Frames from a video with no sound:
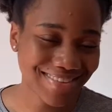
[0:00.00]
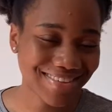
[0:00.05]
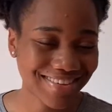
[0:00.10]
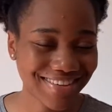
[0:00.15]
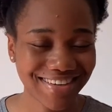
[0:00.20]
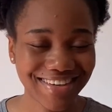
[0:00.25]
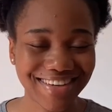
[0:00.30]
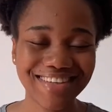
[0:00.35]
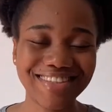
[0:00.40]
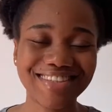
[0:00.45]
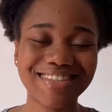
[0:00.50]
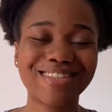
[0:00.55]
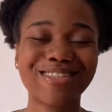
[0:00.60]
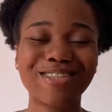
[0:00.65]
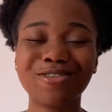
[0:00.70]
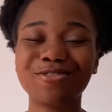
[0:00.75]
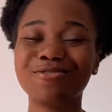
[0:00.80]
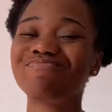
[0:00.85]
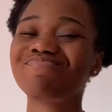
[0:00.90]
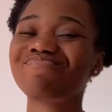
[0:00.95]
Yeah, so
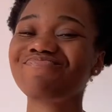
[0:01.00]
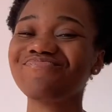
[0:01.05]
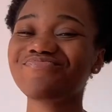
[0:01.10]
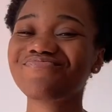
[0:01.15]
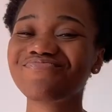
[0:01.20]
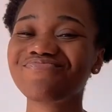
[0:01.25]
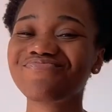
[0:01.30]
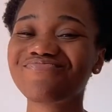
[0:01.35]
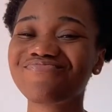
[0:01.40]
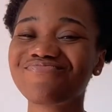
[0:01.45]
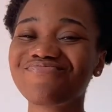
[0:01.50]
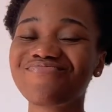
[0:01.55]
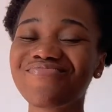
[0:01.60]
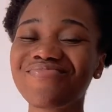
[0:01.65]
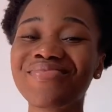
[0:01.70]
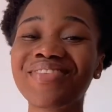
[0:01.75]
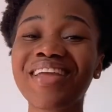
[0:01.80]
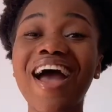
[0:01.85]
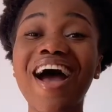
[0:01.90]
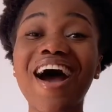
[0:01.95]

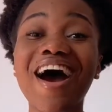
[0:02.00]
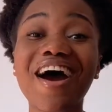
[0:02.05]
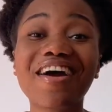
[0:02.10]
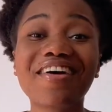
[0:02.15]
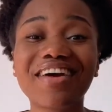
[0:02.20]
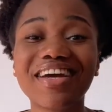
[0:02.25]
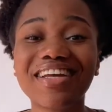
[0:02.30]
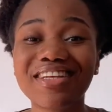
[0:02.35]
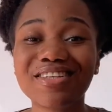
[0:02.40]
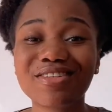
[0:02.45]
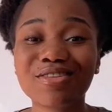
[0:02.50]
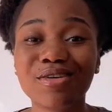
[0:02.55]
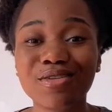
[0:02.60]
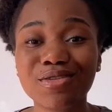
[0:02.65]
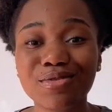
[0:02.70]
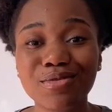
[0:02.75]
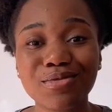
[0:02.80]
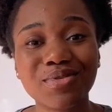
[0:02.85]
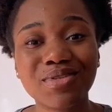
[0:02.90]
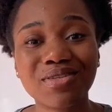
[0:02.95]
all right, let's
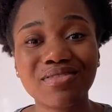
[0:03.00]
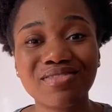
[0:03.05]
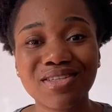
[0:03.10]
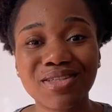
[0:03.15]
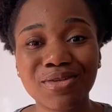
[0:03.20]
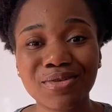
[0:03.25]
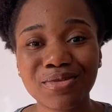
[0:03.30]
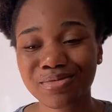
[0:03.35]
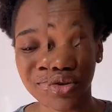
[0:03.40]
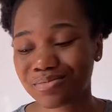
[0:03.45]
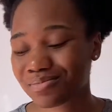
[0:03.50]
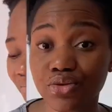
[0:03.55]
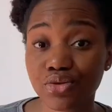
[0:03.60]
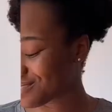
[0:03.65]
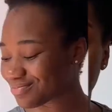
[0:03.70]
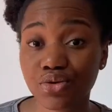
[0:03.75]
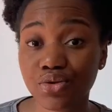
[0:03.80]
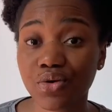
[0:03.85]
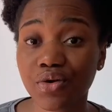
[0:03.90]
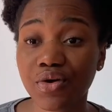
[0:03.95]
continue with the video. You also
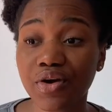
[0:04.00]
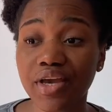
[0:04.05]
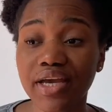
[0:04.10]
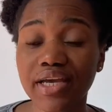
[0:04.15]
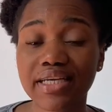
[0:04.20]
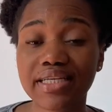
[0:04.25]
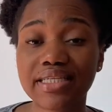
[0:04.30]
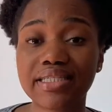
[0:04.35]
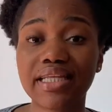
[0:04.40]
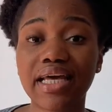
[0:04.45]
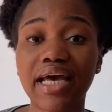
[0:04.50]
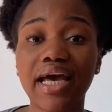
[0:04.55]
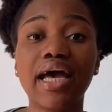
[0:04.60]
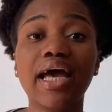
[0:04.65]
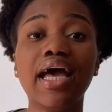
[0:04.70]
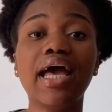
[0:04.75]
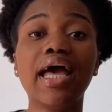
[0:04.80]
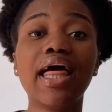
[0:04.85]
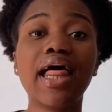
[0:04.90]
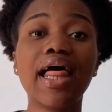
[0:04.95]
know here is that
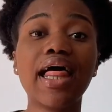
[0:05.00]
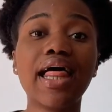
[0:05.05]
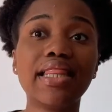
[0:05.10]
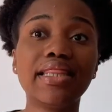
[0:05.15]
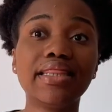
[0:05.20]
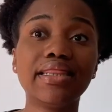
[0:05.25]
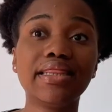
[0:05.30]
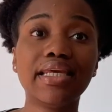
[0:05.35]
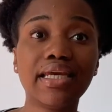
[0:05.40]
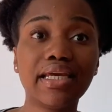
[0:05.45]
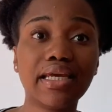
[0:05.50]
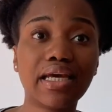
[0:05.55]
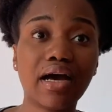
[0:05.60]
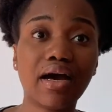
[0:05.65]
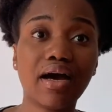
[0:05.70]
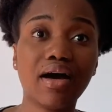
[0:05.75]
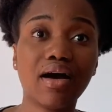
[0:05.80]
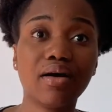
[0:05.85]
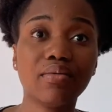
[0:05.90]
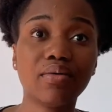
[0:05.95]
the
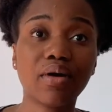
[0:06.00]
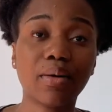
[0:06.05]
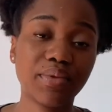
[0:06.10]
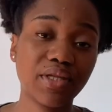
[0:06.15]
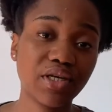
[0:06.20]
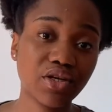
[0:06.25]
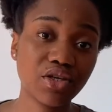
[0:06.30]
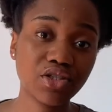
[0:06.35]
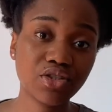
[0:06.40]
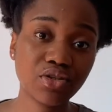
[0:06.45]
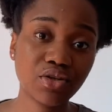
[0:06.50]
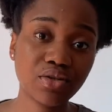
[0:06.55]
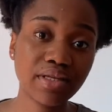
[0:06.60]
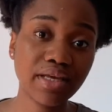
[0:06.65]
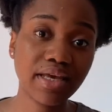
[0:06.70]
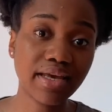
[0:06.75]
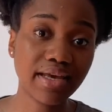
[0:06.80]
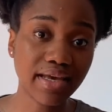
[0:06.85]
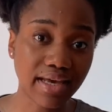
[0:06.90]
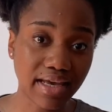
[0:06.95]
application
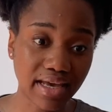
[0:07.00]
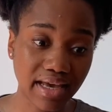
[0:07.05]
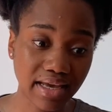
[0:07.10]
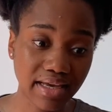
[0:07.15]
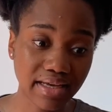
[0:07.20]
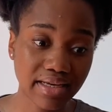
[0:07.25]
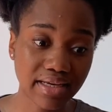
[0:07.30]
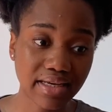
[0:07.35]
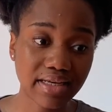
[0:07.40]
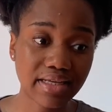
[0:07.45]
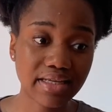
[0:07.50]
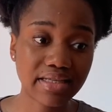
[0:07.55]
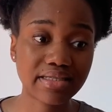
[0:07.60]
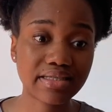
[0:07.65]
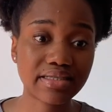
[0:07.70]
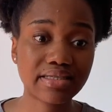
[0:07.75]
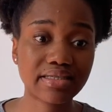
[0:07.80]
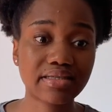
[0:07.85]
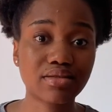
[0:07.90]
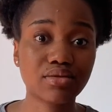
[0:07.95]
here,
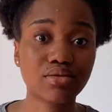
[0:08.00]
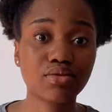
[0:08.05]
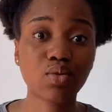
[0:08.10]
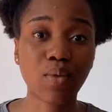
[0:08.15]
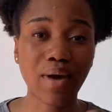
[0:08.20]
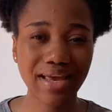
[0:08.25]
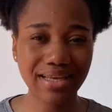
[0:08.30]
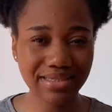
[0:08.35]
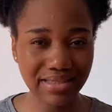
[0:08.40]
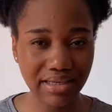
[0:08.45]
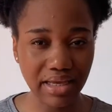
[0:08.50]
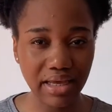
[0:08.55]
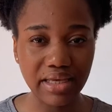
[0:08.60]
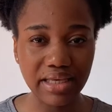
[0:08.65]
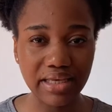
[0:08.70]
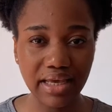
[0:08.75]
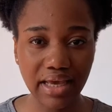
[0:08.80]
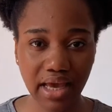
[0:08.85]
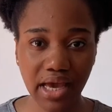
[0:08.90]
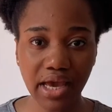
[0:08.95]
it's twice a
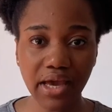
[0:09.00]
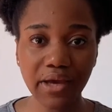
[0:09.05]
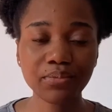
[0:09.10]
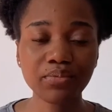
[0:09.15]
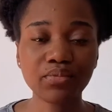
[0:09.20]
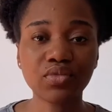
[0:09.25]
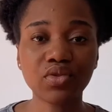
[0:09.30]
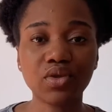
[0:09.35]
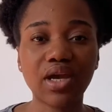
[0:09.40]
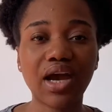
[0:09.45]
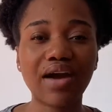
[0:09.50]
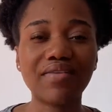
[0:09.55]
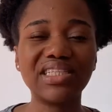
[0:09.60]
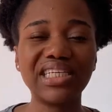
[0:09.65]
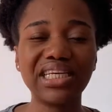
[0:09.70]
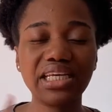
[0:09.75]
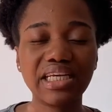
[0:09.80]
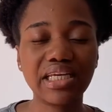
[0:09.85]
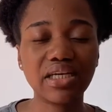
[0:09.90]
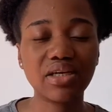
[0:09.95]
year. You have the
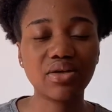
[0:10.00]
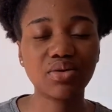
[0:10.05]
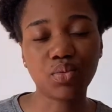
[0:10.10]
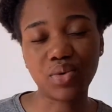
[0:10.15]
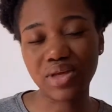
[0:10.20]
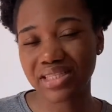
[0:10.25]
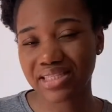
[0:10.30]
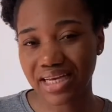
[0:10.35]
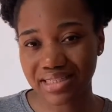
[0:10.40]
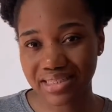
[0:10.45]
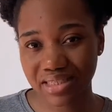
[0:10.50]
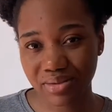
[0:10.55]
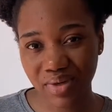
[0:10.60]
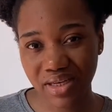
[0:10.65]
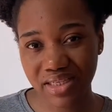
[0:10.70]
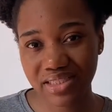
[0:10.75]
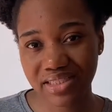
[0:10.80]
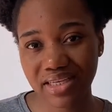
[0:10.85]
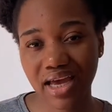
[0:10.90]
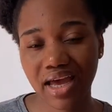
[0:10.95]
winter
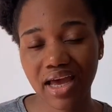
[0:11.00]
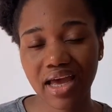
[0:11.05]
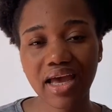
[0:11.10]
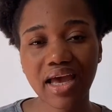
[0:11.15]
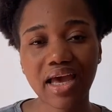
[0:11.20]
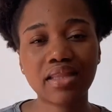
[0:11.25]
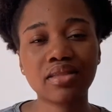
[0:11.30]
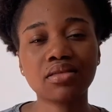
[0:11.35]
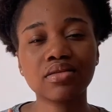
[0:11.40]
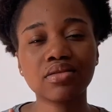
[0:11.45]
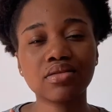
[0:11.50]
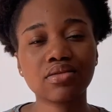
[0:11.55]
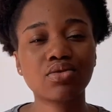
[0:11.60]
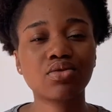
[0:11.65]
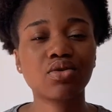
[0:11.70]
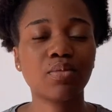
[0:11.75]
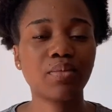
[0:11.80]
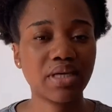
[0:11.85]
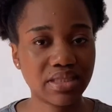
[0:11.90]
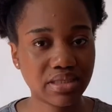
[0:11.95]
semester and the
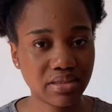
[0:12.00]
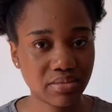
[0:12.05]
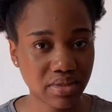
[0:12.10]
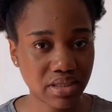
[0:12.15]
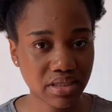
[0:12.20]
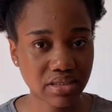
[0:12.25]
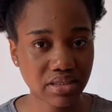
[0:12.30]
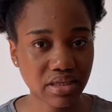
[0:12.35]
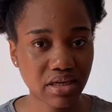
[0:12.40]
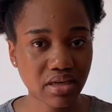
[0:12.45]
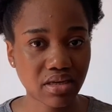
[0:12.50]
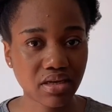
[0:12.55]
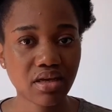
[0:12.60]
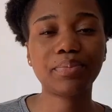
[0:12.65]
summer semester.